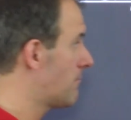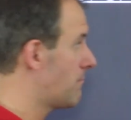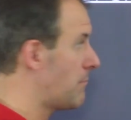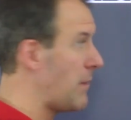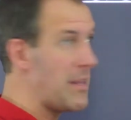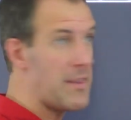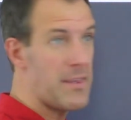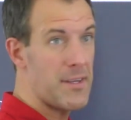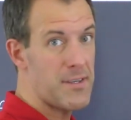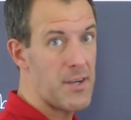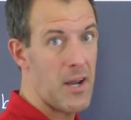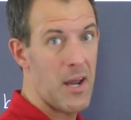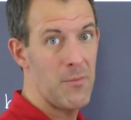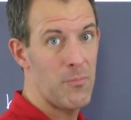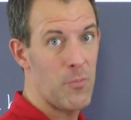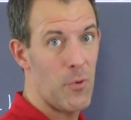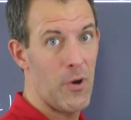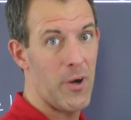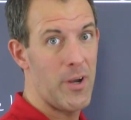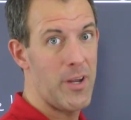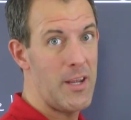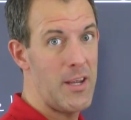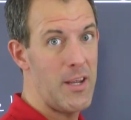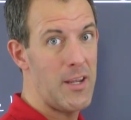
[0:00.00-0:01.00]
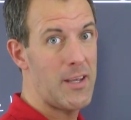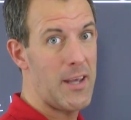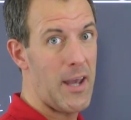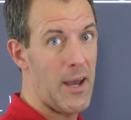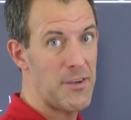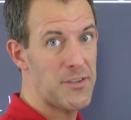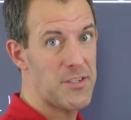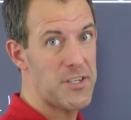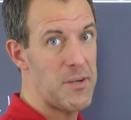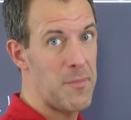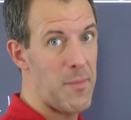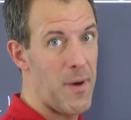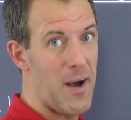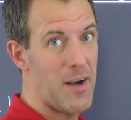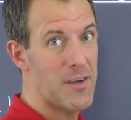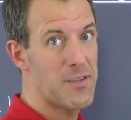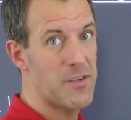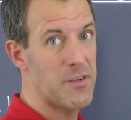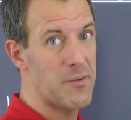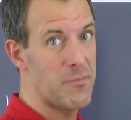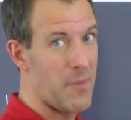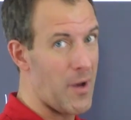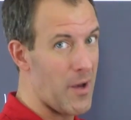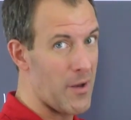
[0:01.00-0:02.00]
meet the type 1E calcium
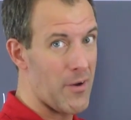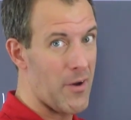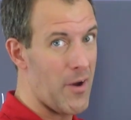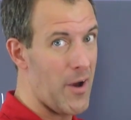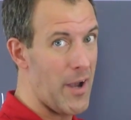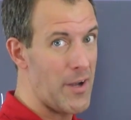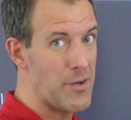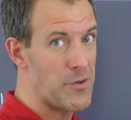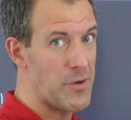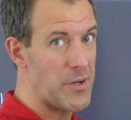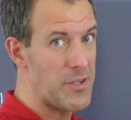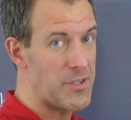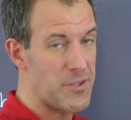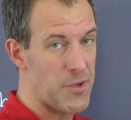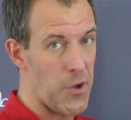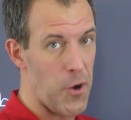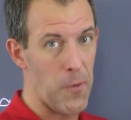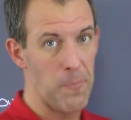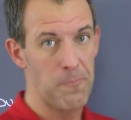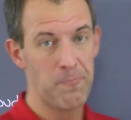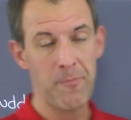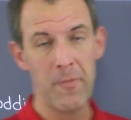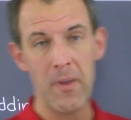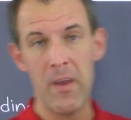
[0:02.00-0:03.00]
oxalate monohydrate stone.